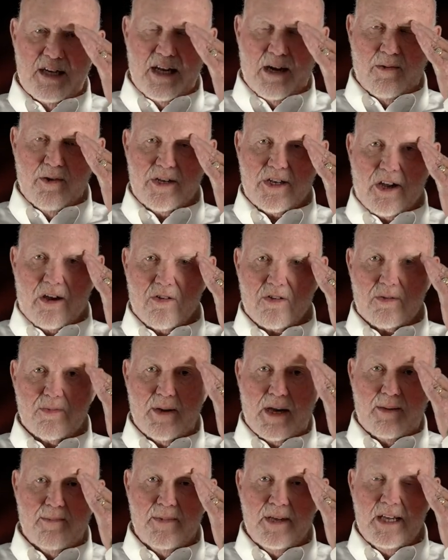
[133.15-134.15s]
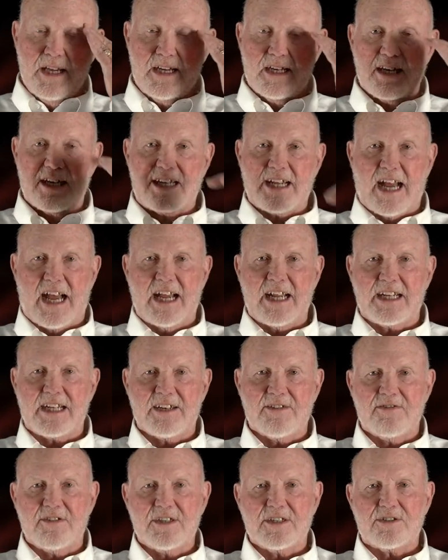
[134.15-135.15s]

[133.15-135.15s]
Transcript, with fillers: Now, we talked about being decisive